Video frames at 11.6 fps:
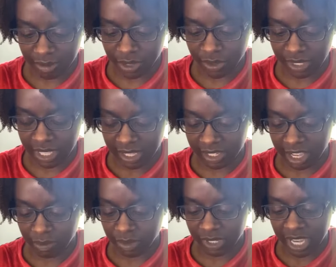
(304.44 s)
using that
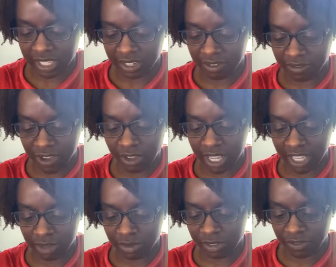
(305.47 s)
sample size, and it felt like it was